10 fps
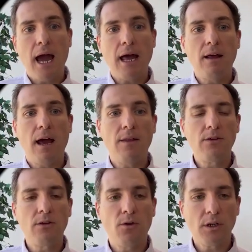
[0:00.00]
and
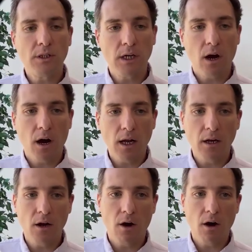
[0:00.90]
this is focusing
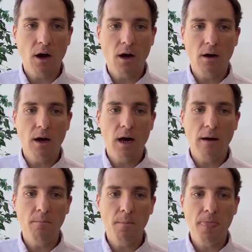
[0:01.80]
on
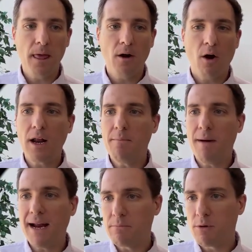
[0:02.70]
an RNA
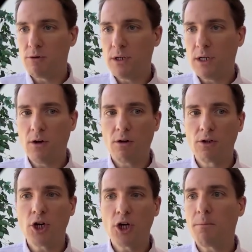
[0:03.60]
binding protein called
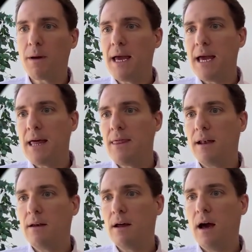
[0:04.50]
SHARP
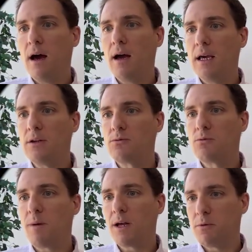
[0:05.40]
that is
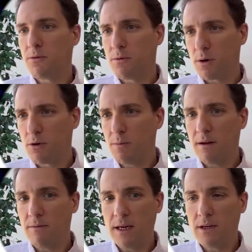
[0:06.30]
responsible for
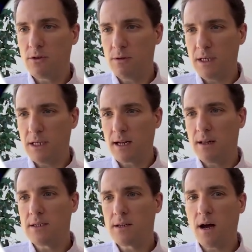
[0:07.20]
recruitment of the histone
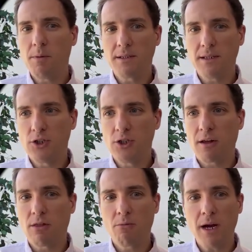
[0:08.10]
deacetylase complex
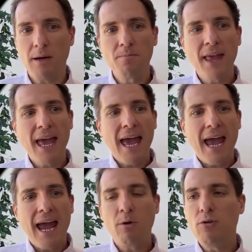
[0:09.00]
HDAC3.
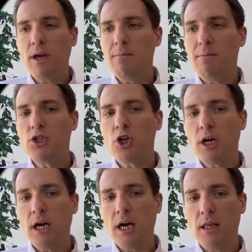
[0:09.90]
And when you image
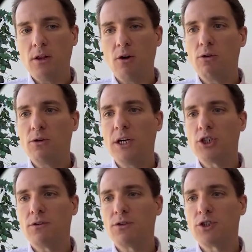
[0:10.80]
the
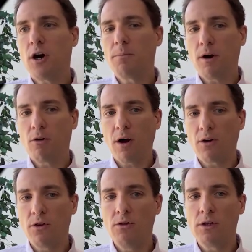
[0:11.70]
localization of SHARP
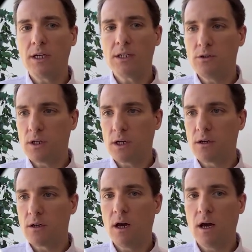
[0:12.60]
across the nucleus using